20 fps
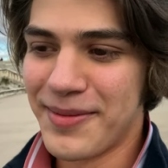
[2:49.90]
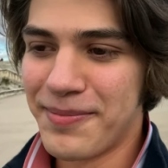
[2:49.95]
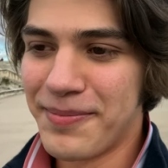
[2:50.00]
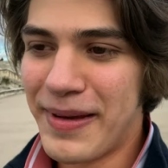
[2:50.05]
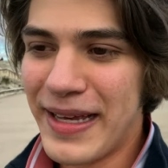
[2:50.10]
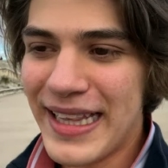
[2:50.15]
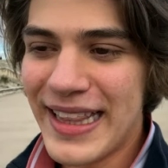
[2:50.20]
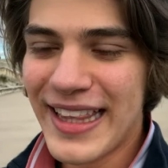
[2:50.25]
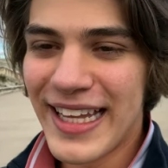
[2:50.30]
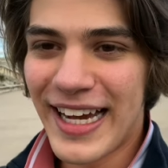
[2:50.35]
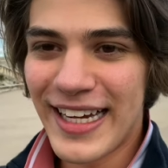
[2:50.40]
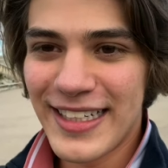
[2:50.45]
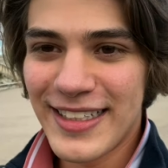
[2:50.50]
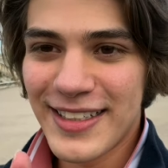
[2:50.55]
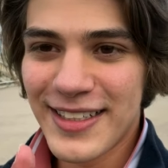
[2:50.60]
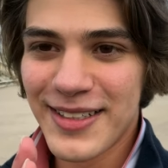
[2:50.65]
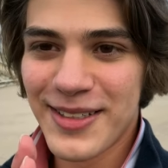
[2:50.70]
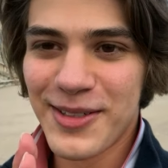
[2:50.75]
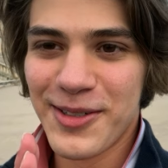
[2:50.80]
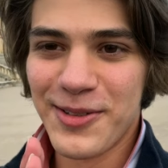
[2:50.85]

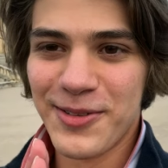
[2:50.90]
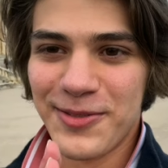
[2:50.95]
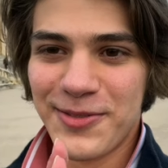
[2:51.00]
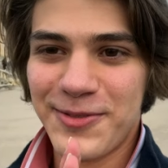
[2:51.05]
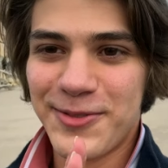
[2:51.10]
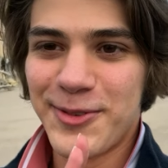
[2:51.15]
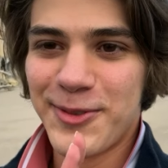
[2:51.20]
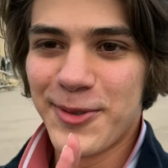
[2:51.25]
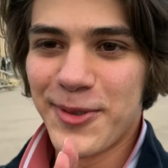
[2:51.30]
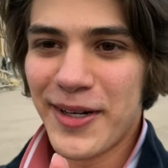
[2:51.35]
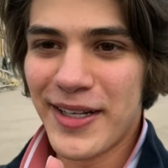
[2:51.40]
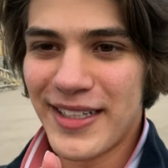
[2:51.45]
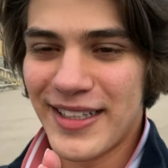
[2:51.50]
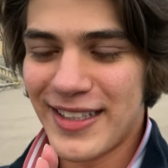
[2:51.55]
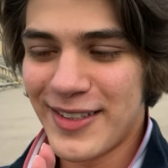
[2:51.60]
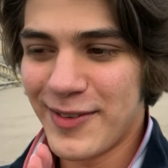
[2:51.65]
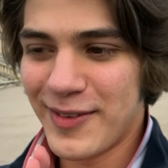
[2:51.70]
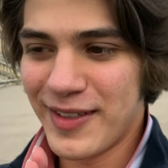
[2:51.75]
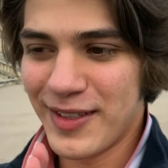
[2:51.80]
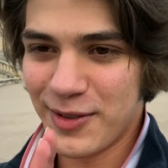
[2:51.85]
midnight of
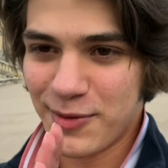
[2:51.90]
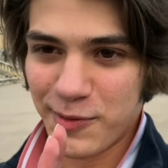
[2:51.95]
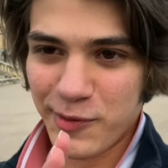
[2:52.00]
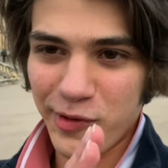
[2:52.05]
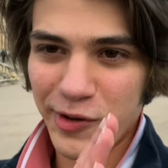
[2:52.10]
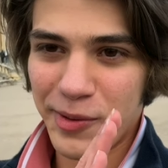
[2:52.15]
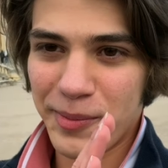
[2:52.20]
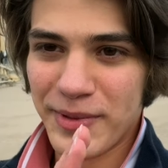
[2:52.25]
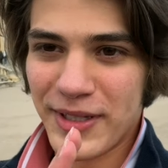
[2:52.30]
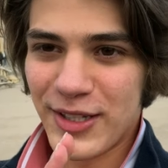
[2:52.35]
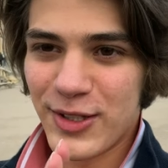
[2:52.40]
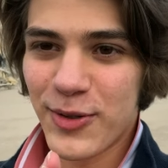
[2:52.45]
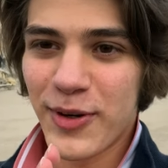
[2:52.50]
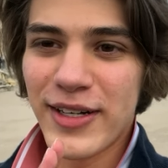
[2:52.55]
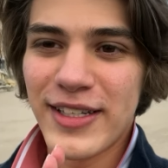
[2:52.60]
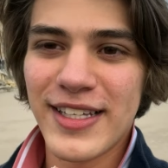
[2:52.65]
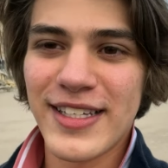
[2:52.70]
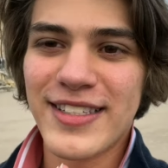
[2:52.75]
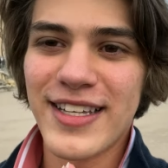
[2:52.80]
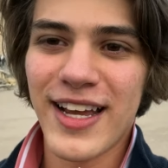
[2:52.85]
from
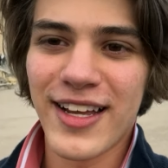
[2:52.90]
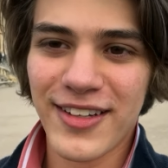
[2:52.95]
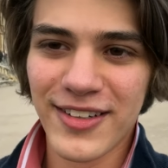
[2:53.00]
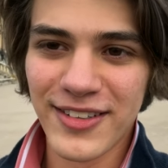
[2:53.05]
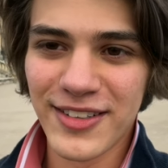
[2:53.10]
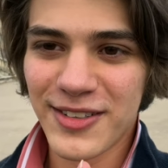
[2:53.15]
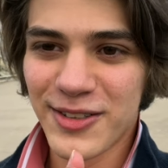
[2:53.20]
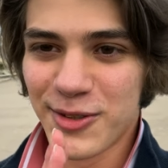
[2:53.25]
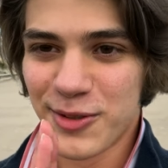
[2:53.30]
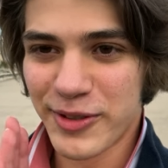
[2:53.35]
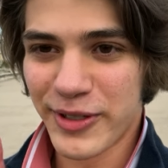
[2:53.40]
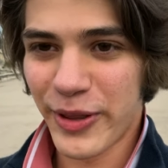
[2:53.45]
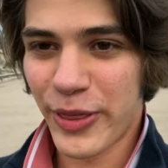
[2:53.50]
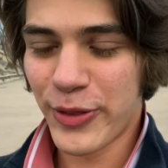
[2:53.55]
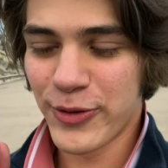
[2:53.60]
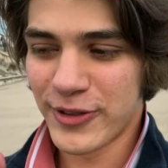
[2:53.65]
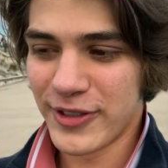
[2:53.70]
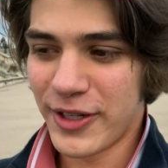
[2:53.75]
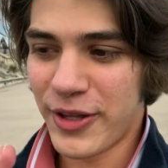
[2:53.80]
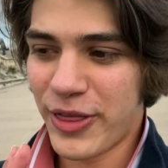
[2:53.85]
22nd to the
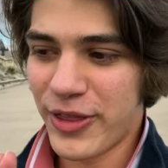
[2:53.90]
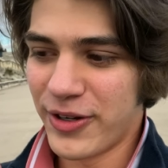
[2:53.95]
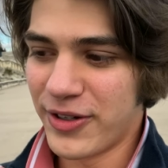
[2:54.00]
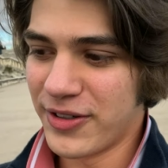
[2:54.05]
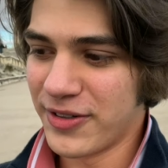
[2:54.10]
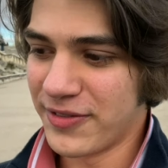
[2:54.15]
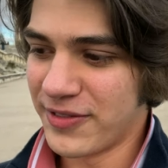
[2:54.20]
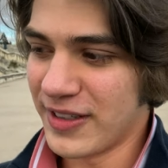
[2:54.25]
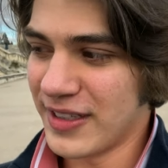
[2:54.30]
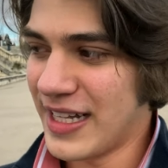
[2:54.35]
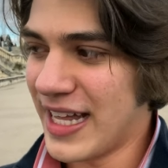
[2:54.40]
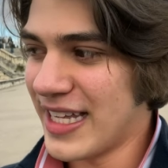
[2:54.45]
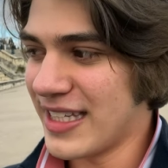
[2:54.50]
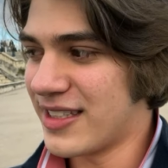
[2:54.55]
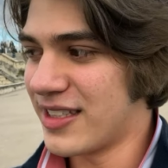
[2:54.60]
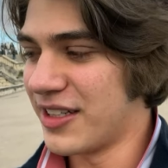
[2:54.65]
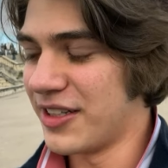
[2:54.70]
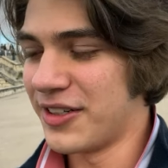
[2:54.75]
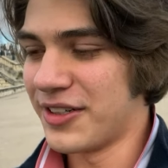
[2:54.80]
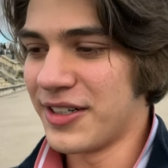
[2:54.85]
23rd of the
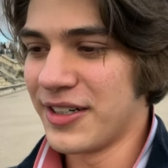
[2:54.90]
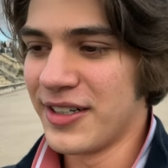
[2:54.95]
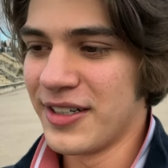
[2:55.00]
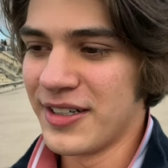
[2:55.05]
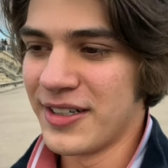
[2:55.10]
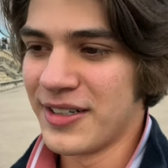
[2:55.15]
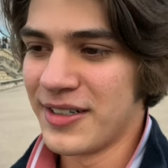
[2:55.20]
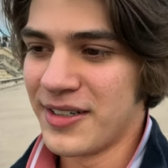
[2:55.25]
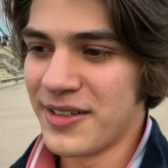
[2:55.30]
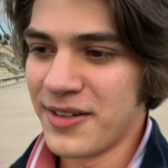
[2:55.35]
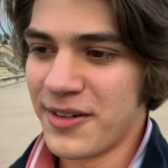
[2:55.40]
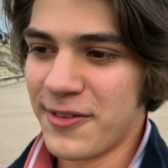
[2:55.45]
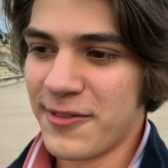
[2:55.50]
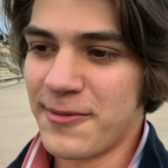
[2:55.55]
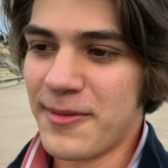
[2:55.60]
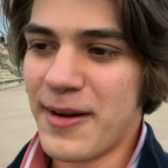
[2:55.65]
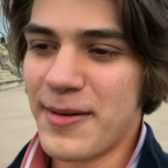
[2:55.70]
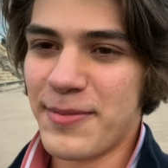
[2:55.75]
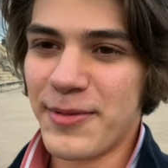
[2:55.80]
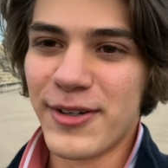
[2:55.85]
last year of
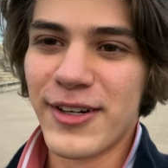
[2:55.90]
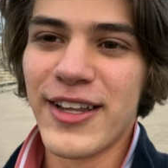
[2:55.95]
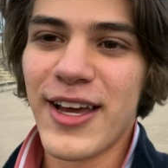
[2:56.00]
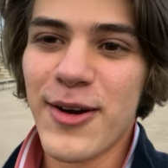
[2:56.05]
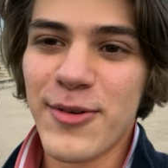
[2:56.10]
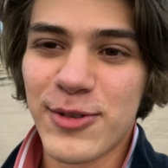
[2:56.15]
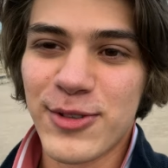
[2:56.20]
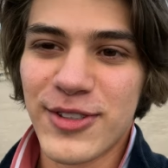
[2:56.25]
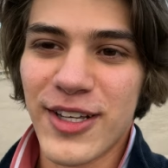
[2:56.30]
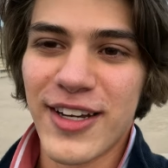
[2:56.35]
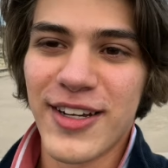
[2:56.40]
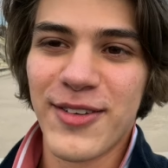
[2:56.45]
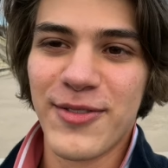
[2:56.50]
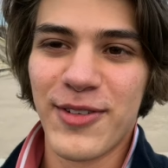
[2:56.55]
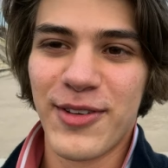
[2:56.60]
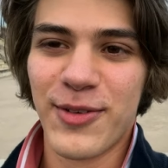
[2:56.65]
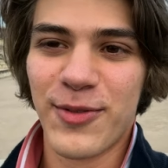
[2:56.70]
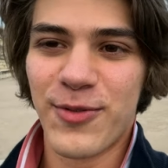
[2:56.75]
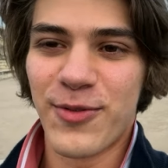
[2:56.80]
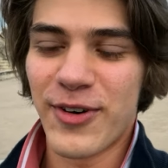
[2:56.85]
my birthday, I was talking
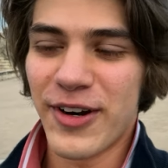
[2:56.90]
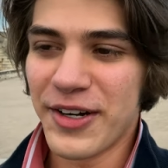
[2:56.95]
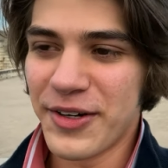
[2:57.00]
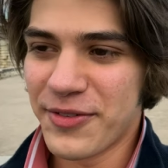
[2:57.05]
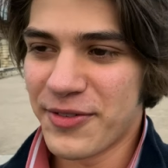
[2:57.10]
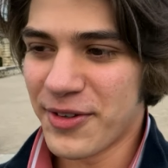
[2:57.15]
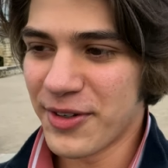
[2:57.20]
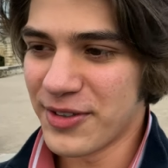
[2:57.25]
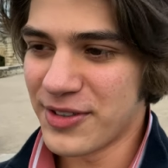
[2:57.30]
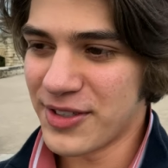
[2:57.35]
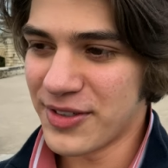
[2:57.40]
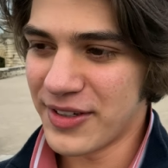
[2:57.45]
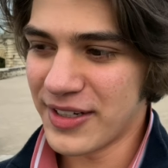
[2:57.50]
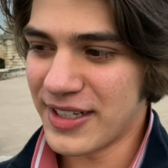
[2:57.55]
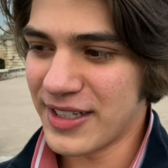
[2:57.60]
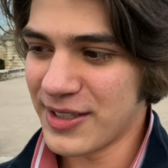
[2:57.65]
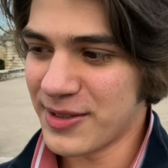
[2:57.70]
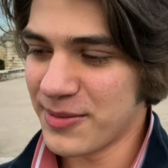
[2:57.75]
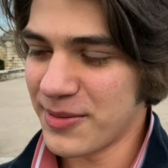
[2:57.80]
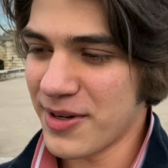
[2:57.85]
with a friend of Costa
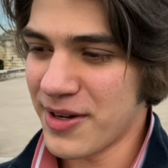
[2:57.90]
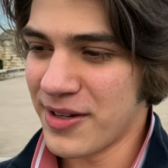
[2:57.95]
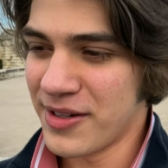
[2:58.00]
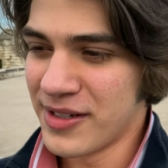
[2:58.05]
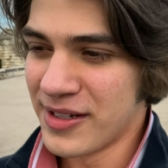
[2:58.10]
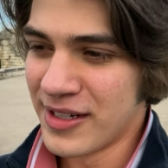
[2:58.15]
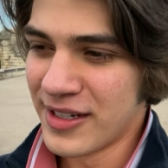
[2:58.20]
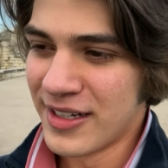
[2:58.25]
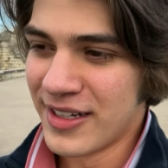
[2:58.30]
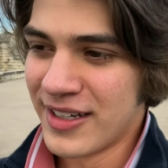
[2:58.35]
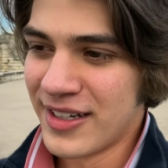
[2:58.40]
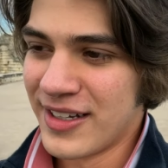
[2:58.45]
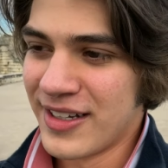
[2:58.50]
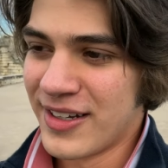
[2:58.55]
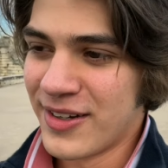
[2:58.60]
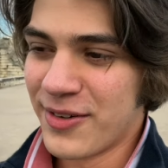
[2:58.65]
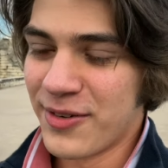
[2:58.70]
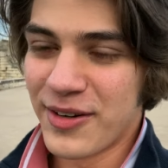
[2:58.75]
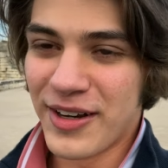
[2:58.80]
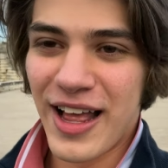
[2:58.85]
Rica as well,
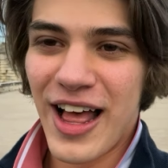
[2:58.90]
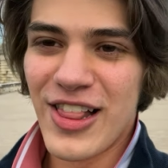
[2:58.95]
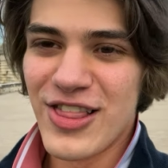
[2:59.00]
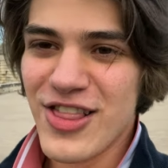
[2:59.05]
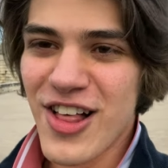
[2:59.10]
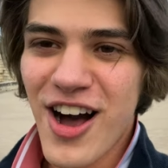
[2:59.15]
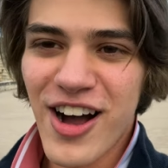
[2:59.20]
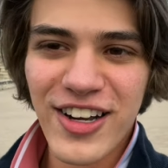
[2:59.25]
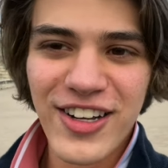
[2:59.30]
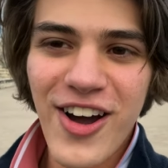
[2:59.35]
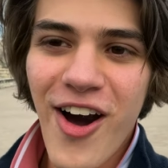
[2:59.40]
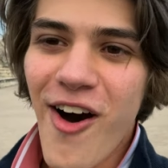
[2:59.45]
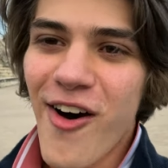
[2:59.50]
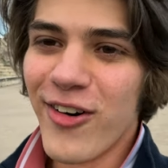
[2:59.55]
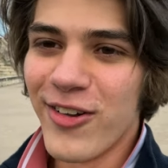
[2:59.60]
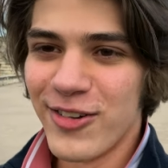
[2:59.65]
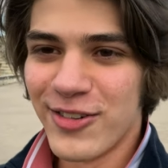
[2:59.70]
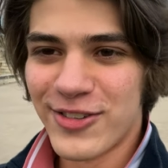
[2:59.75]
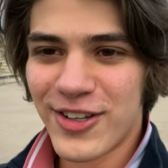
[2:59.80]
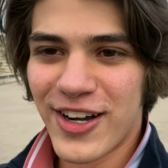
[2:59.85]
with a long
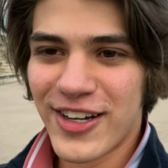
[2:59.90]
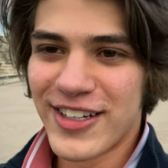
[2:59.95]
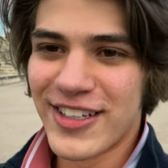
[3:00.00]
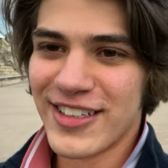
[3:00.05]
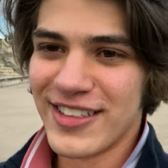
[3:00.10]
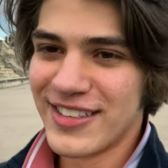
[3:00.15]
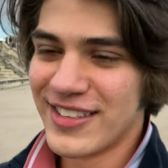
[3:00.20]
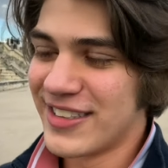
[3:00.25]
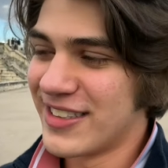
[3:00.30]
call, talking,